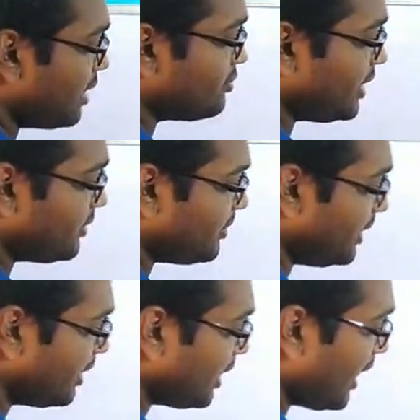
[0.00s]
A union
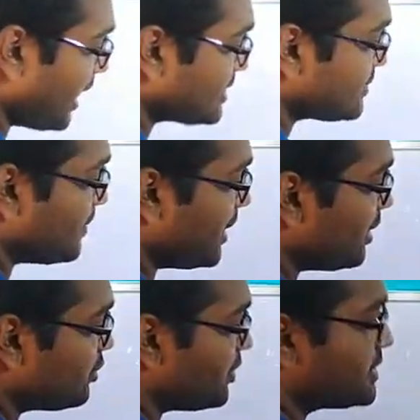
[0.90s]
B has
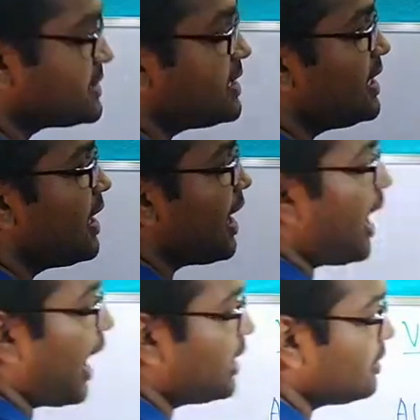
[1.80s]
paired with C
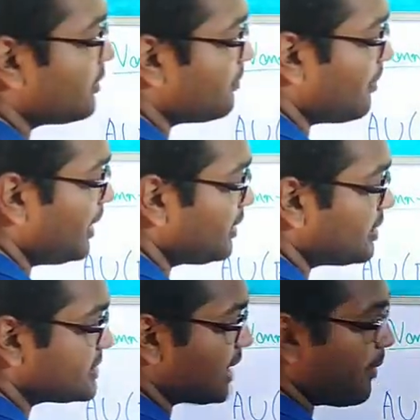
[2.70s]
and make
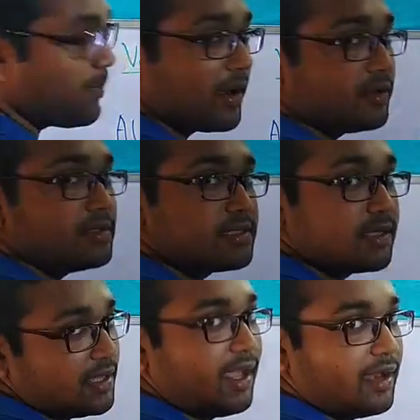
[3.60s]
his
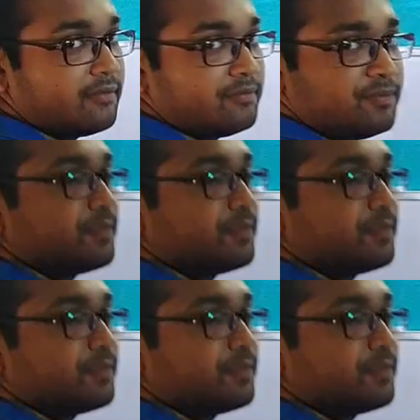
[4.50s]
appearance here.